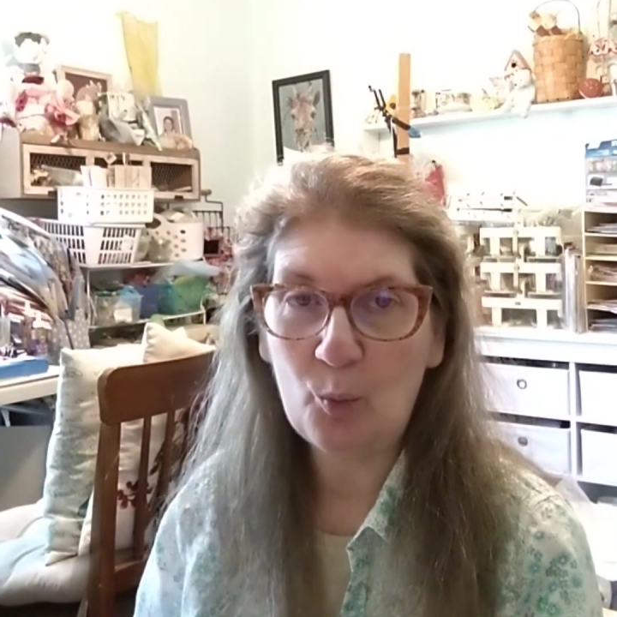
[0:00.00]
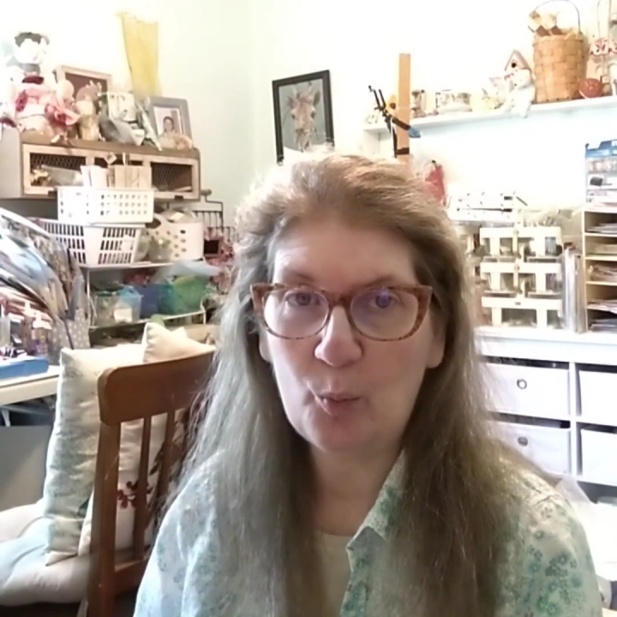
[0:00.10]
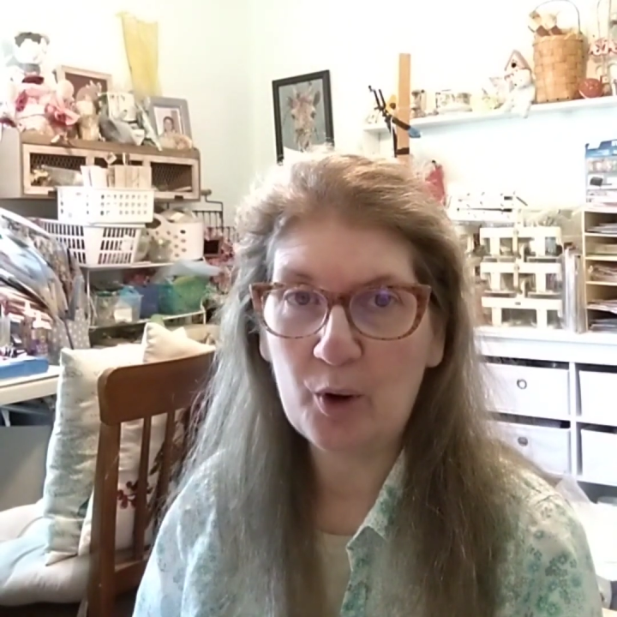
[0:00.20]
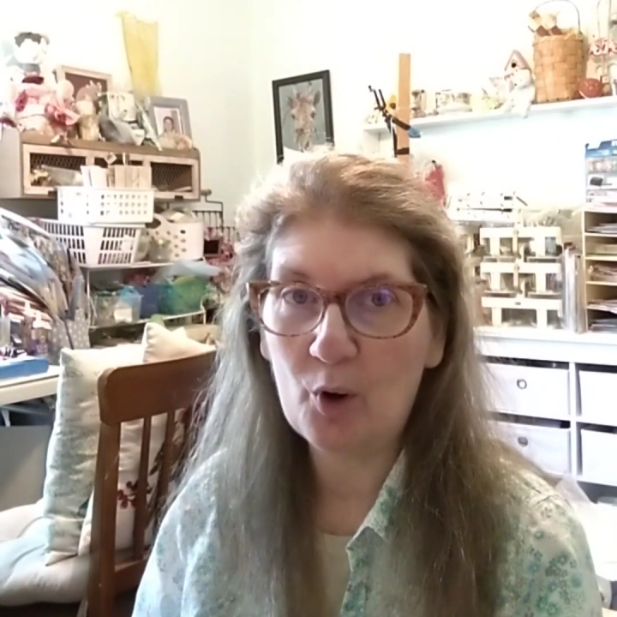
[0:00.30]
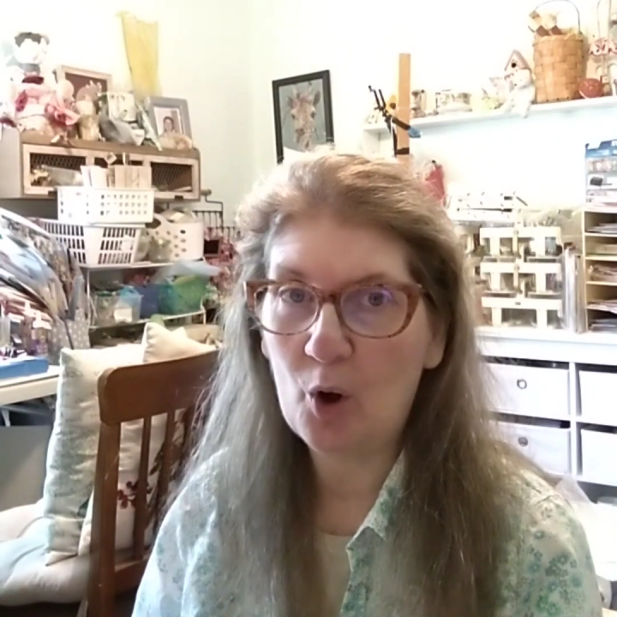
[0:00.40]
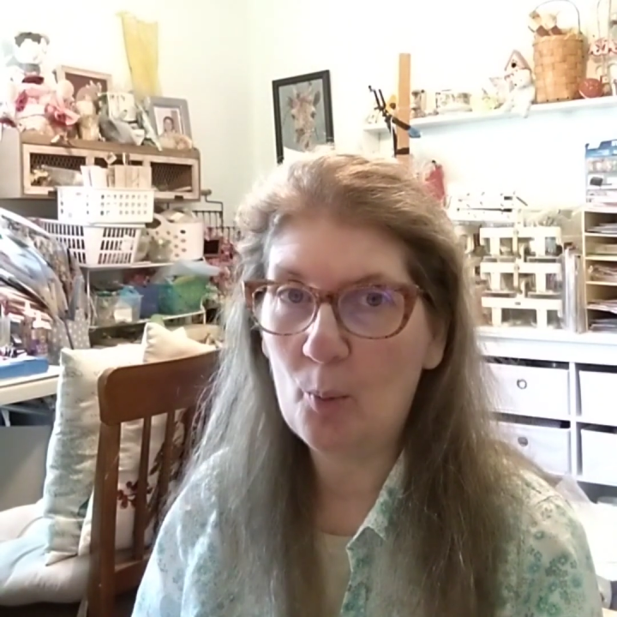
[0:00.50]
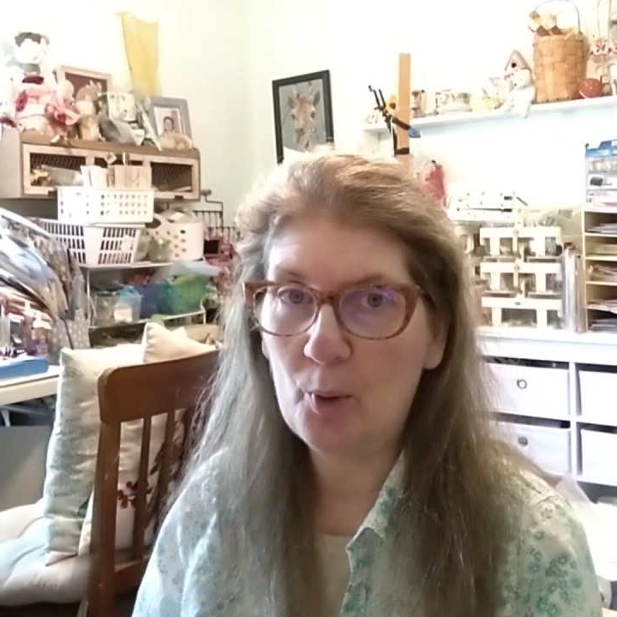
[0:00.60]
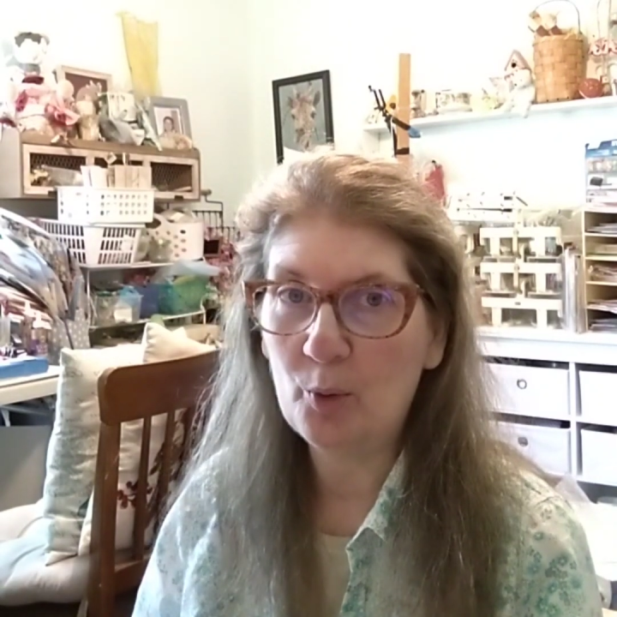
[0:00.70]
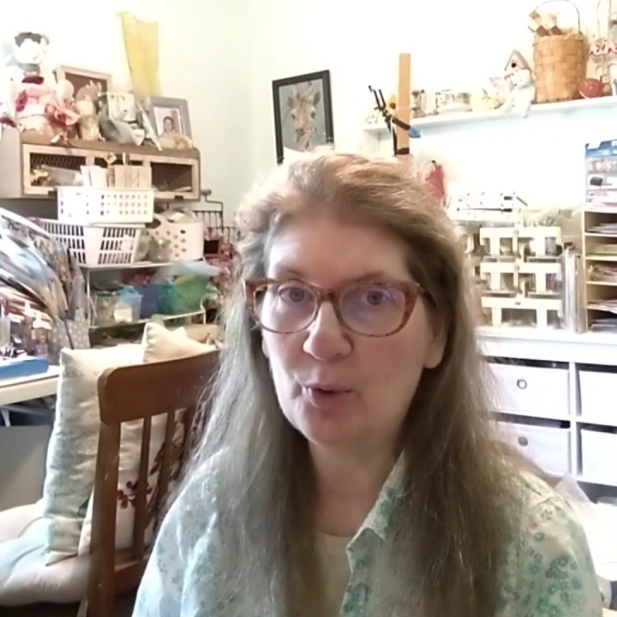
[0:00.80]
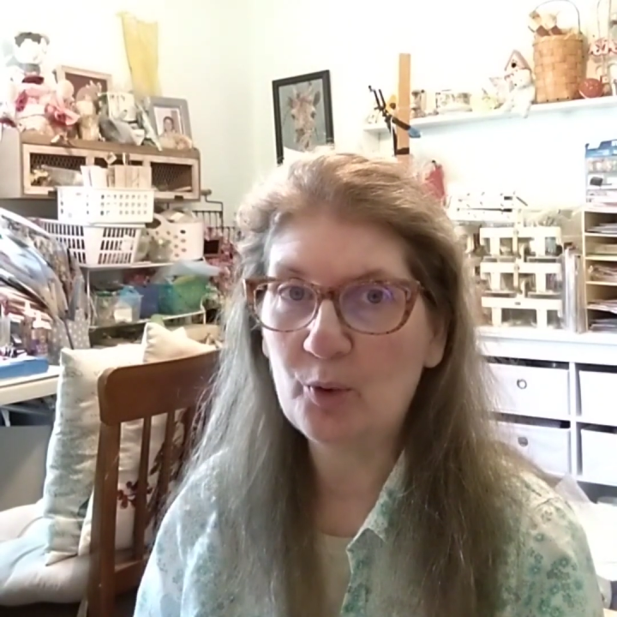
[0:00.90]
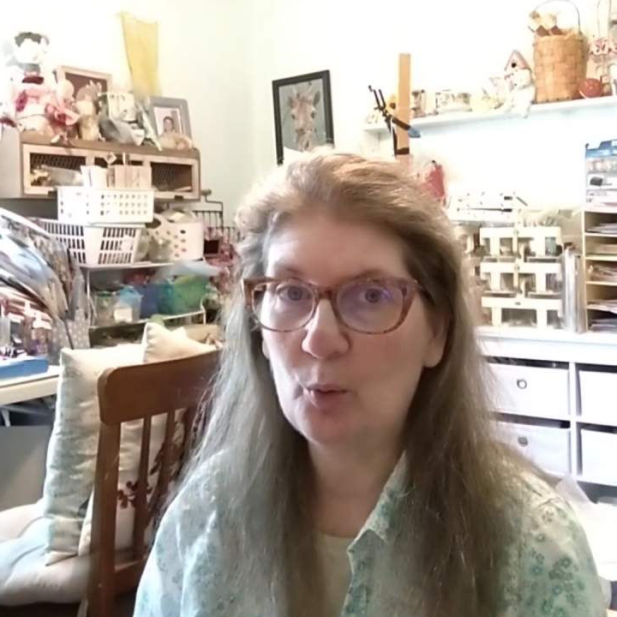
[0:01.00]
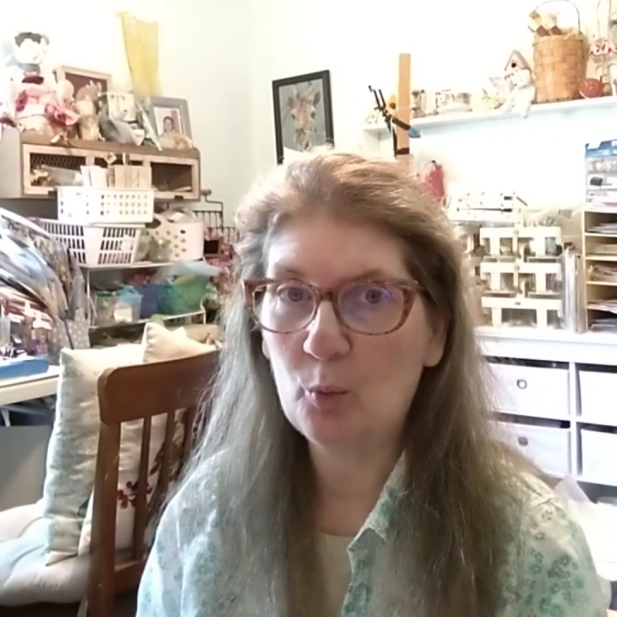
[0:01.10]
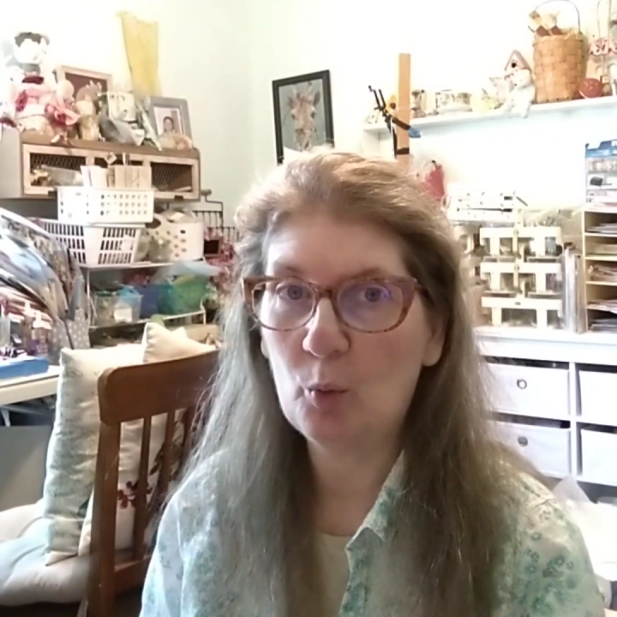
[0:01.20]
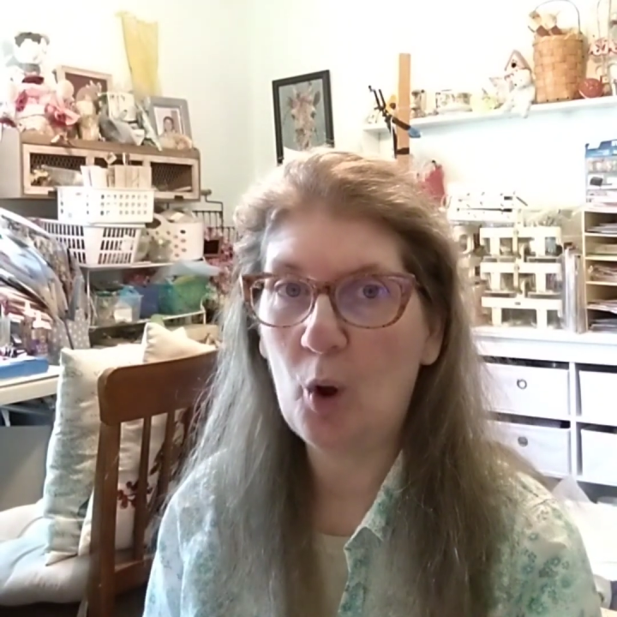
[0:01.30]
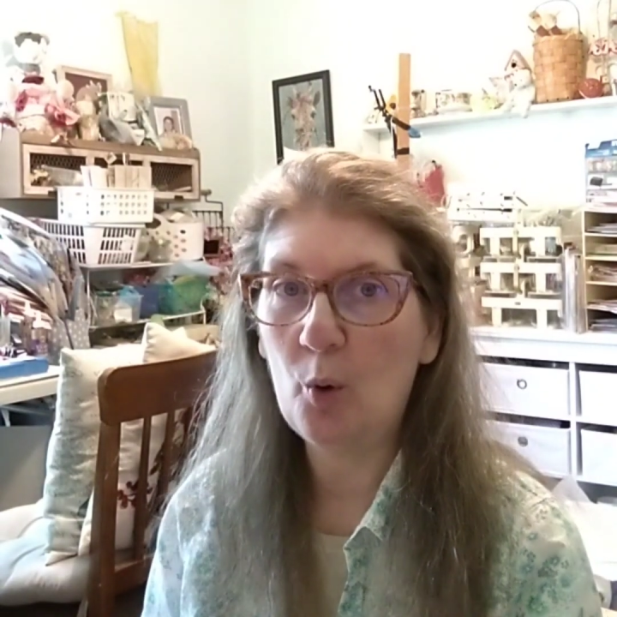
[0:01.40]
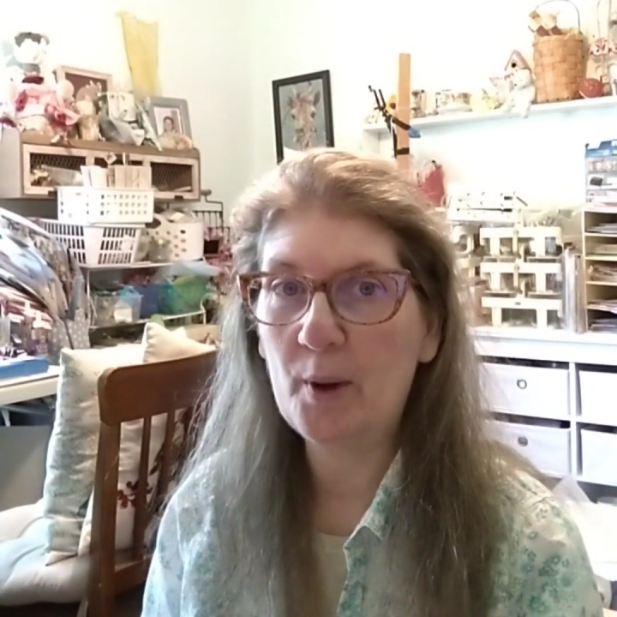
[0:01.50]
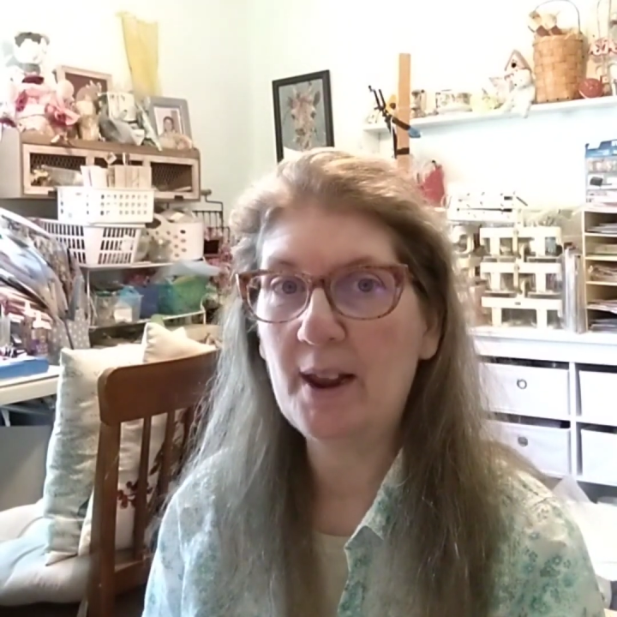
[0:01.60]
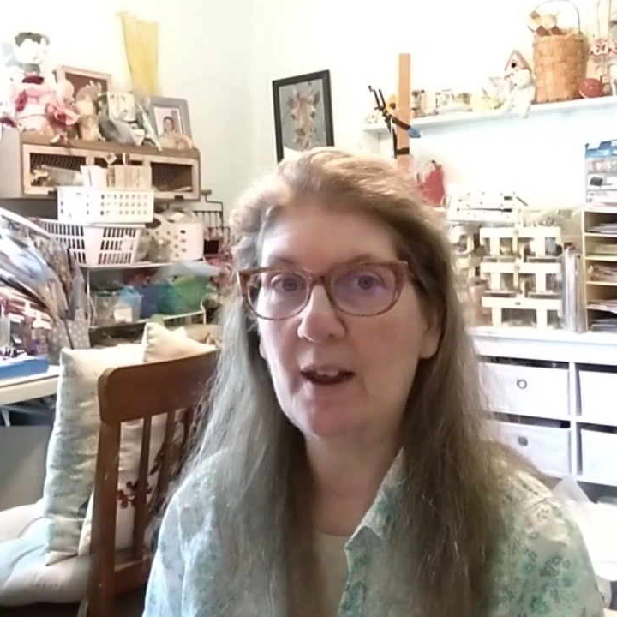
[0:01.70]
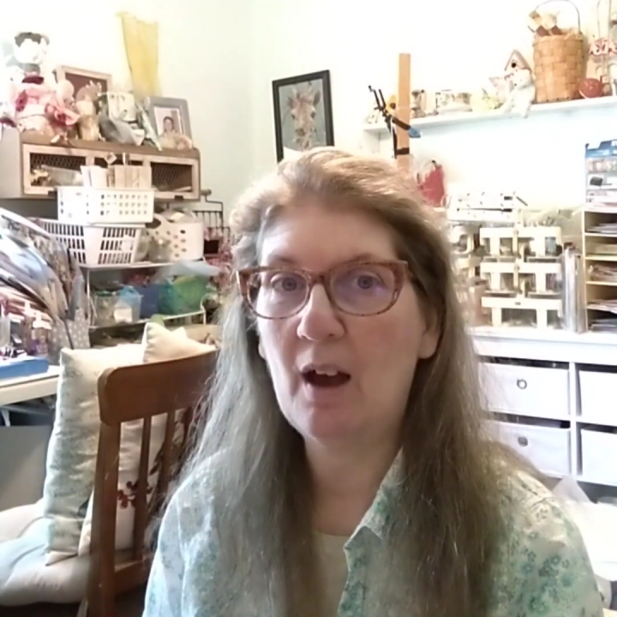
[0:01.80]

we are almost growing